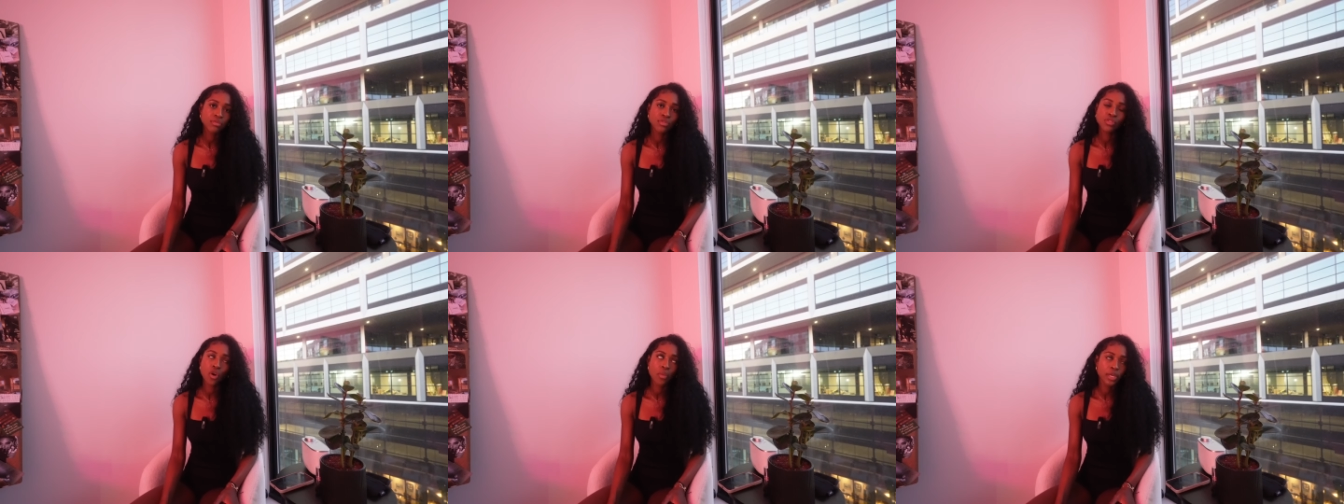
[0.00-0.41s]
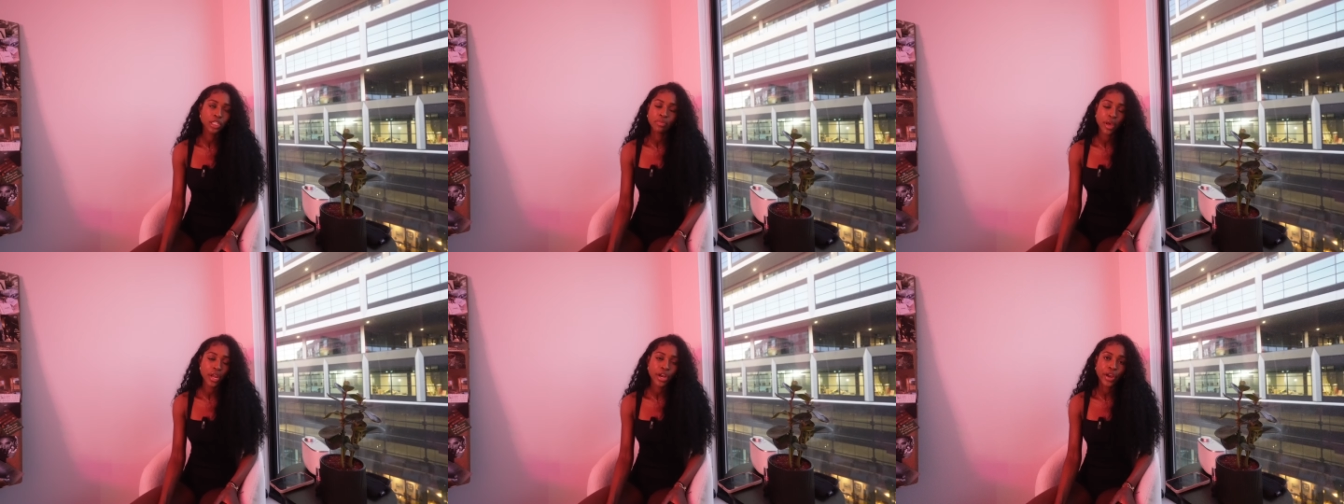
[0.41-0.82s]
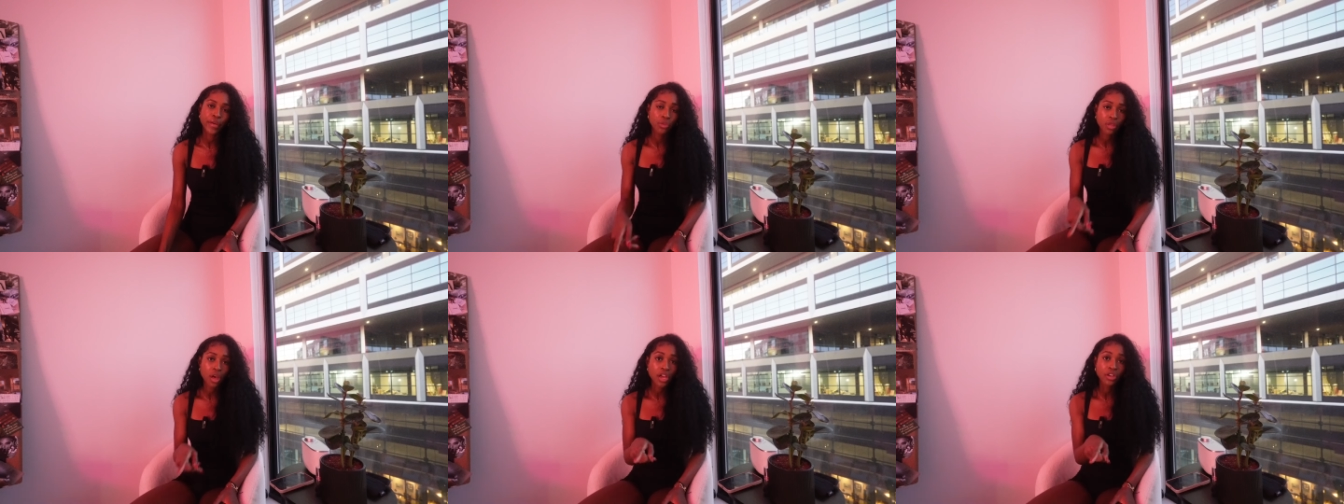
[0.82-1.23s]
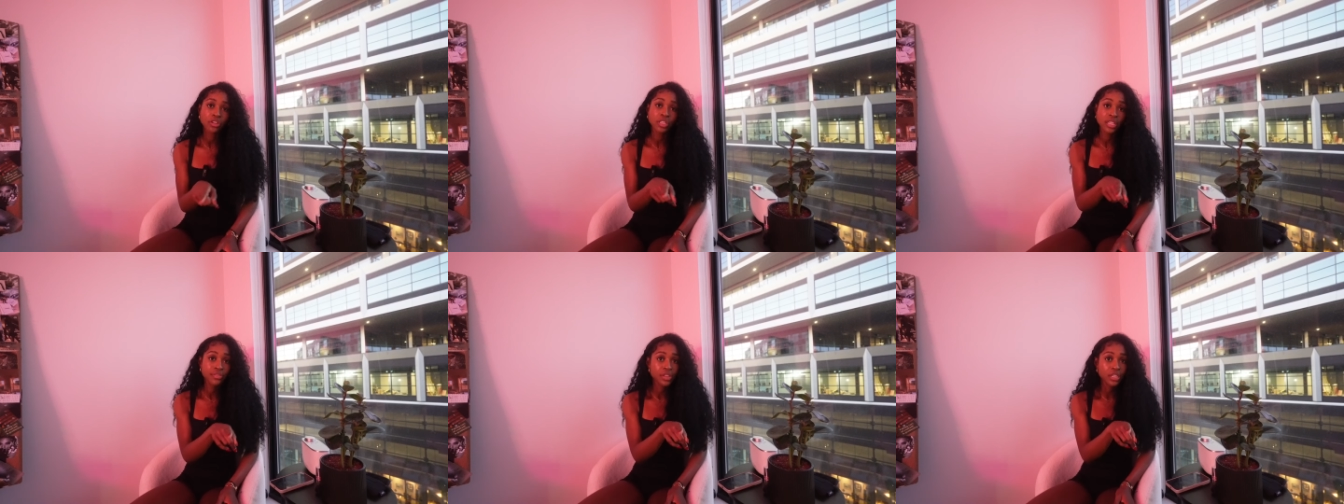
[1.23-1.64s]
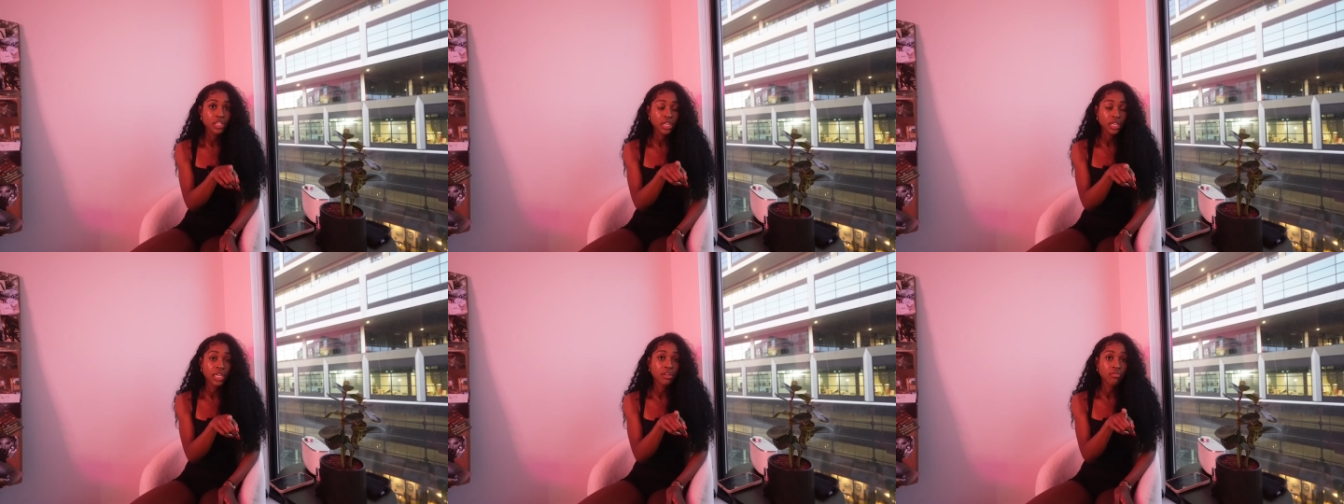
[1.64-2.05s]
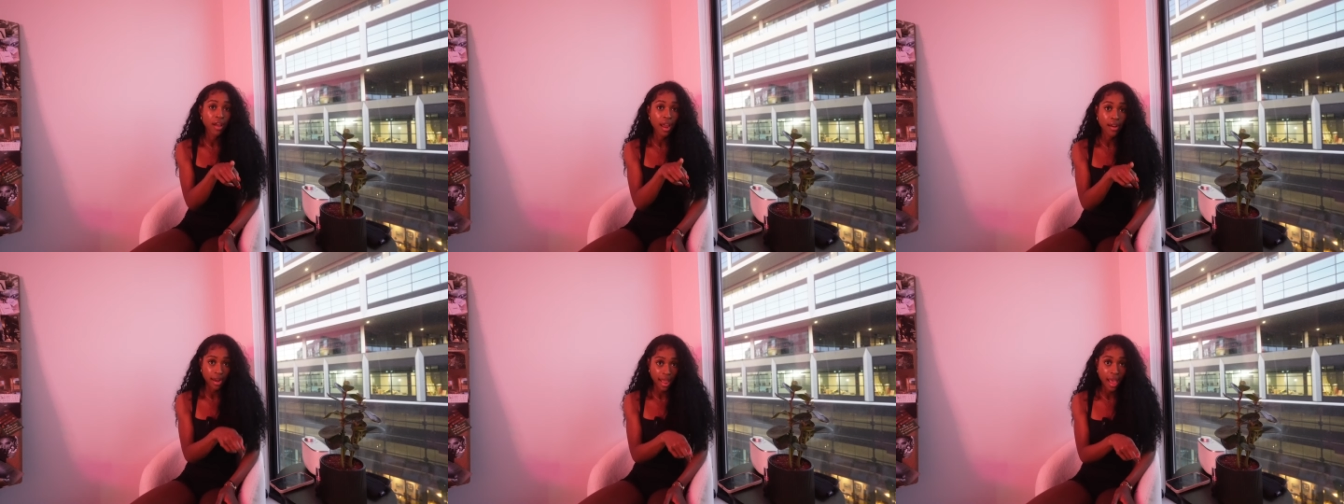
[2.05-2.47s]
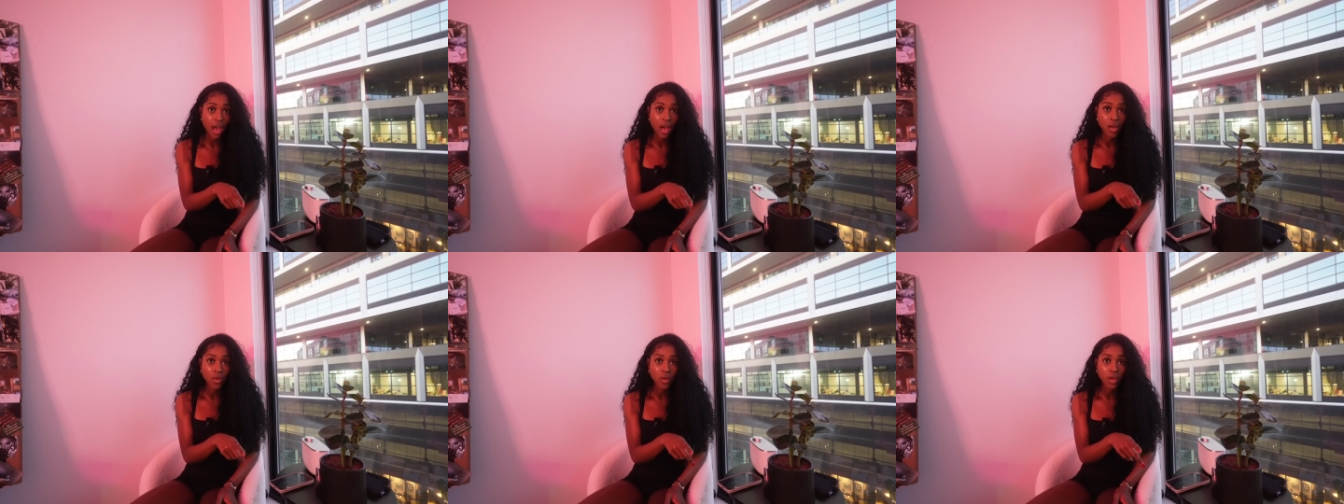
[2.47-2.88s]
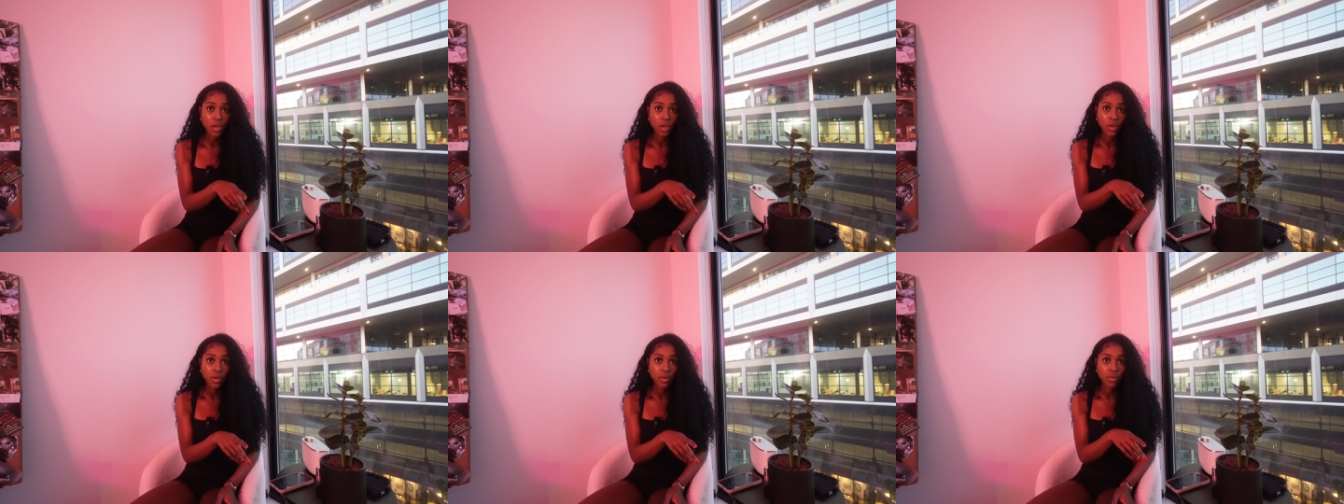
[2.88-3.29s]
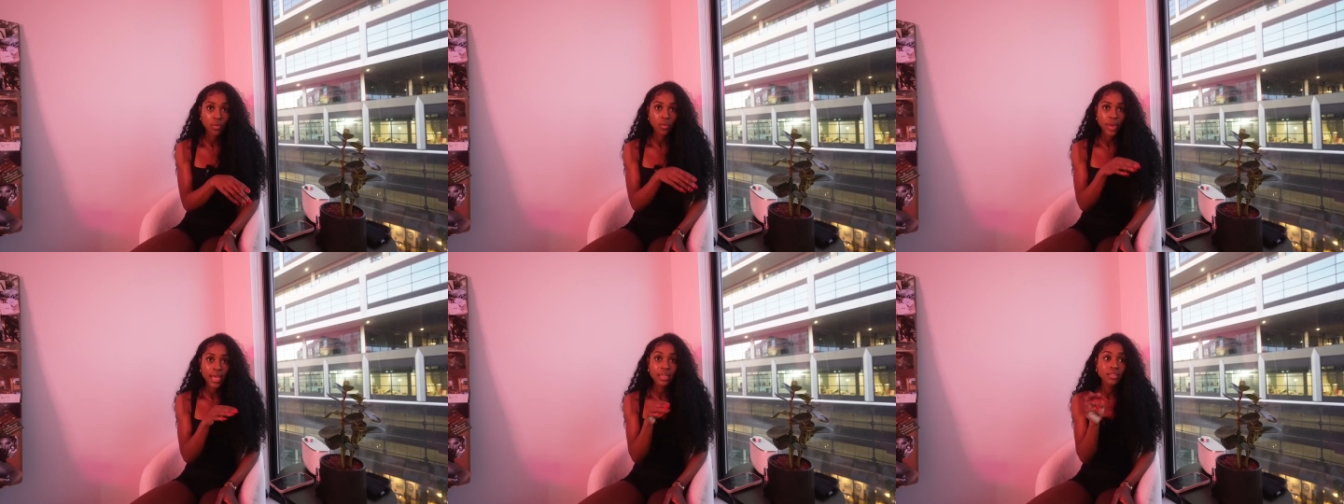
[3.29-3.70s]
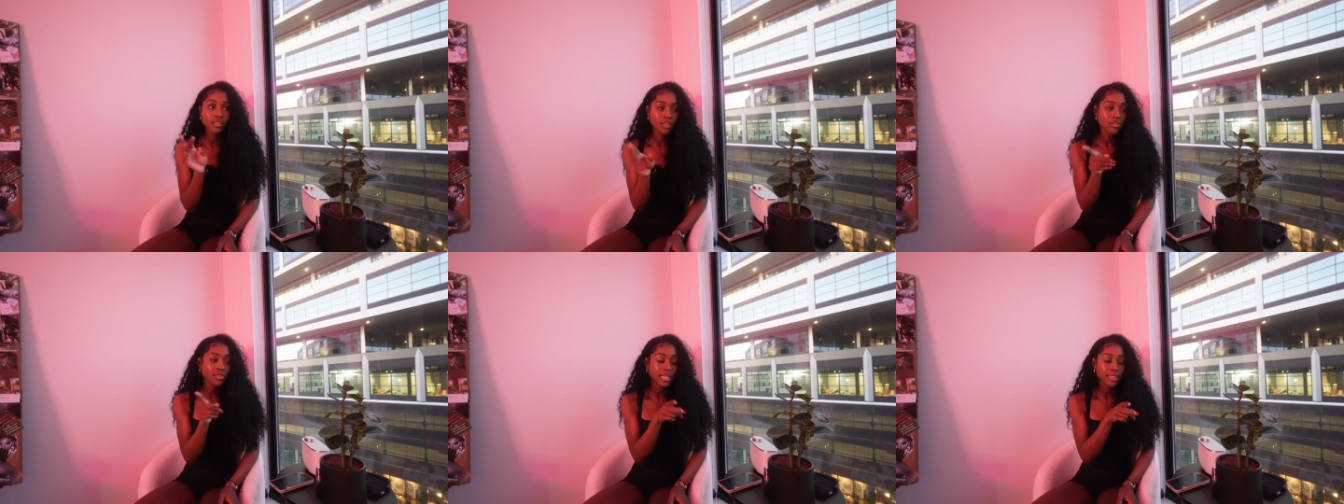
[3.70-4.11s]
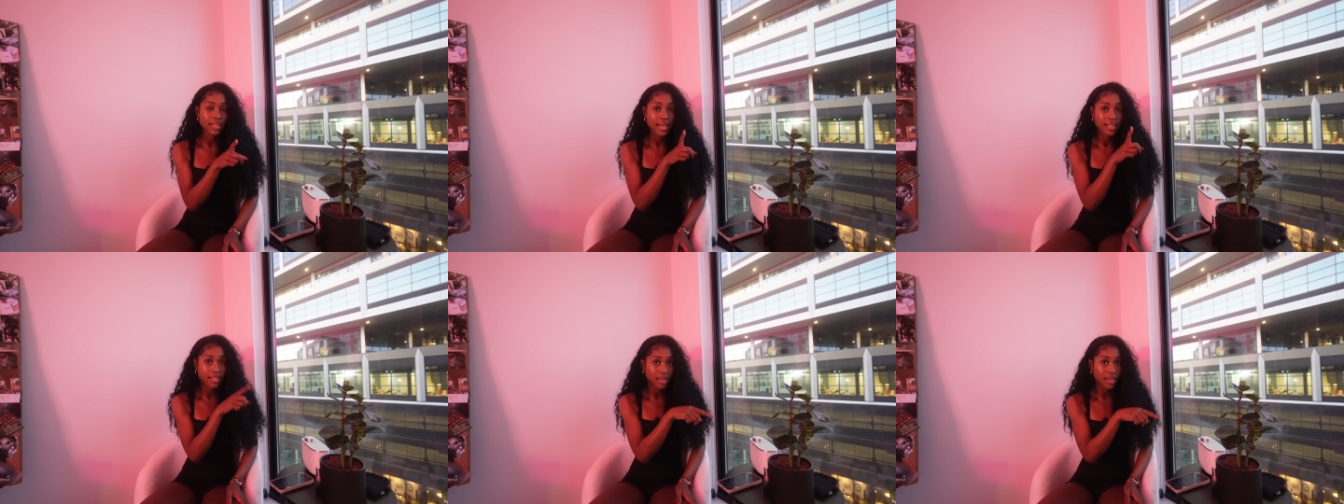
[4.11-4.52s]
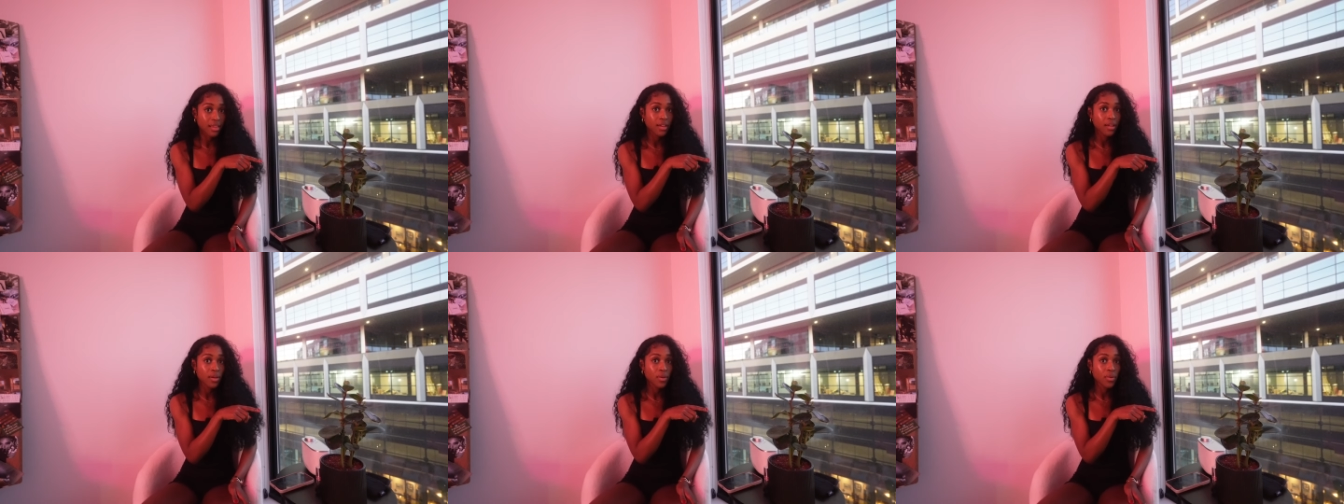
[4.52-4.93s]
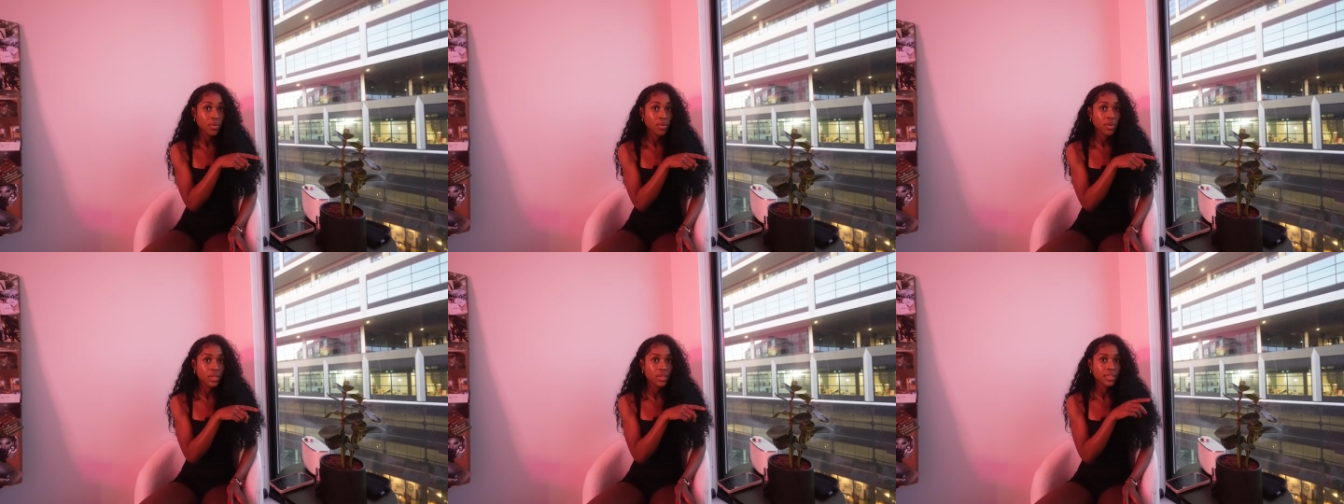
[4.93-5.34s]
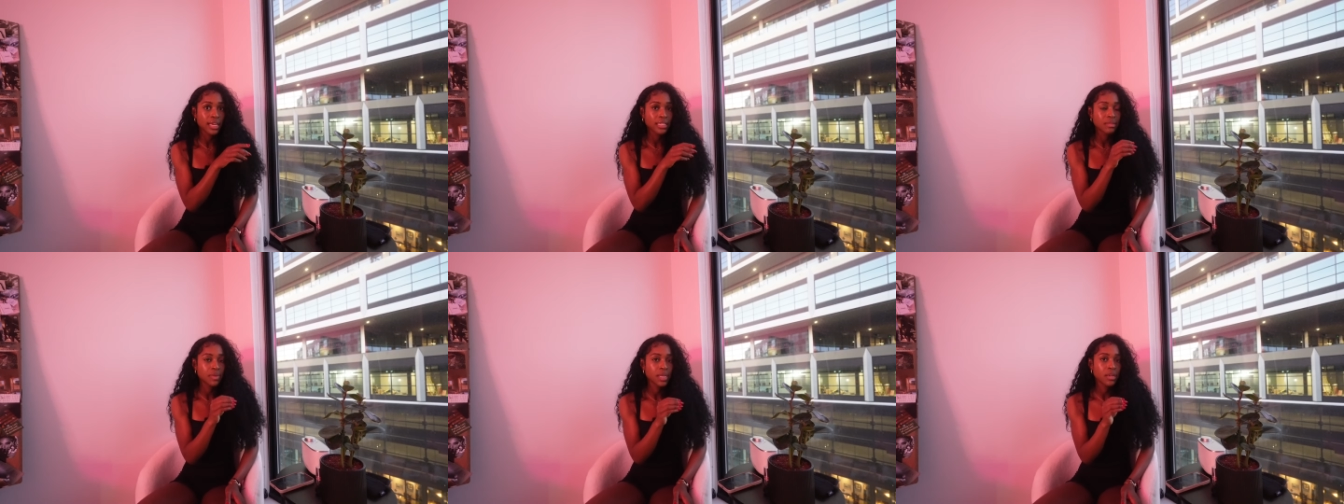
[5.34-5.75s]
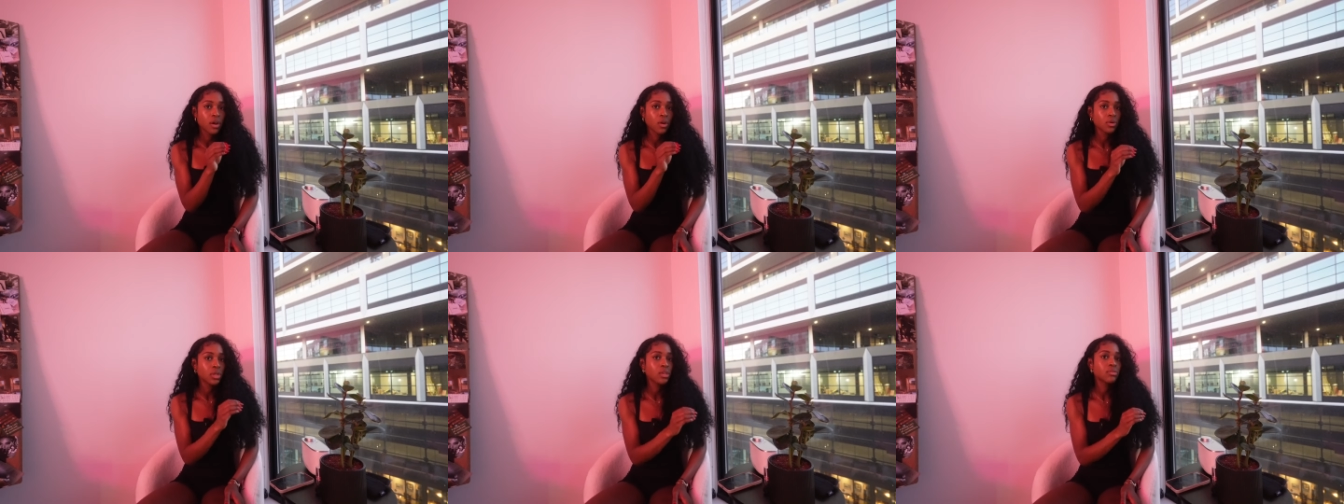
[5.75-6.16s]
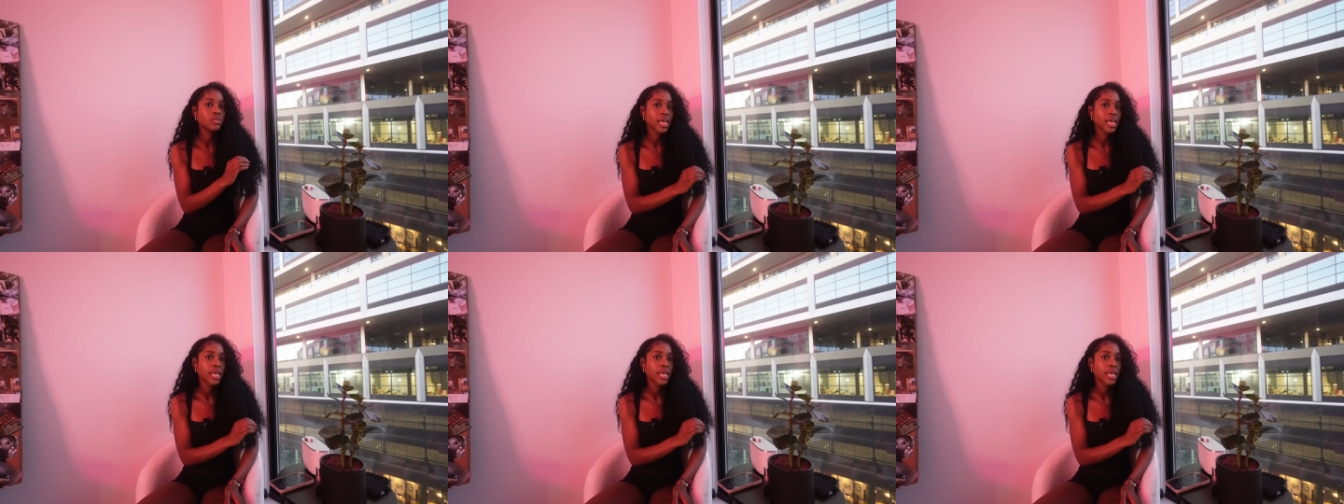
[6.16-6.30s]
So much better. You thought you're living good right now, wait until you let that thing go that's been holding you